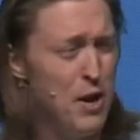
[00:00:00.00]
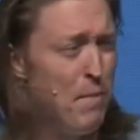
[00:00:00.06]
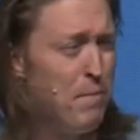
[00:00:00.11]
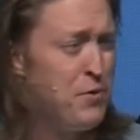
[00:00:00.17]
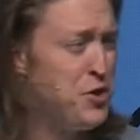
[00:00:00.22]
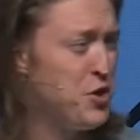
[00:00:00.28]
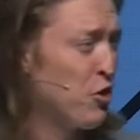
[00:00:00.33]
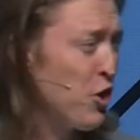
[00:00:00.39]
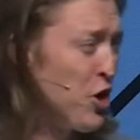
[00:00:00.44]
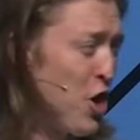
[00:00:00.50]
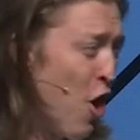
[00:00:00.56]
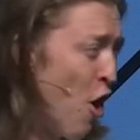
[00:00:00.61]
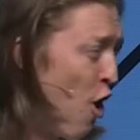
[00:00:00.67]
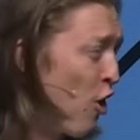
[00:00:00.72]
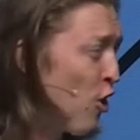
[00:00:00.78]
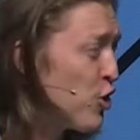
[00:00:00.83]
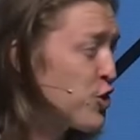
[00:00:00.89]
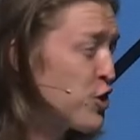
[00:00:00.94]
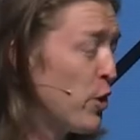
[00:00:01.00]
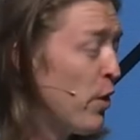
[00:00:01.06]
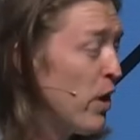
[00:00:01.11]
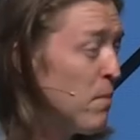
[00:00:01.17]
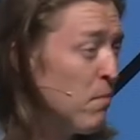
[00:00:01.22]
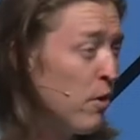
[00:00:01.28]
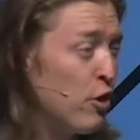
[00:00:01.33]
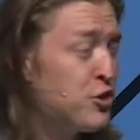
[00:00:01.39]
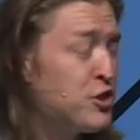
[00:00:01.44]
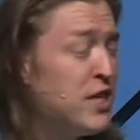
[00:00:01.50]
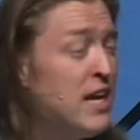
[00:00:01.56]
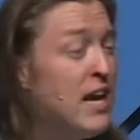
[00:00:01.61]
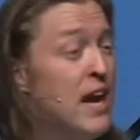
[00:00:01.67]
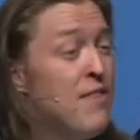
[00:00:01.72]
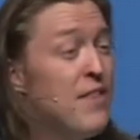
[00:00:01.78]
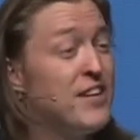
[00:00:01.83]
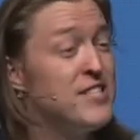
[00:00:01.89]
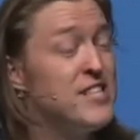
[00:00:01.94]
Pure in heart, showing mercy,
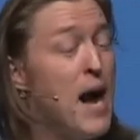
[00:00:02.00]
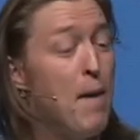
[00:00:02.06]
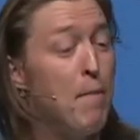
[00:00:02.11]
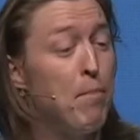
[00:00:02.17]
that's not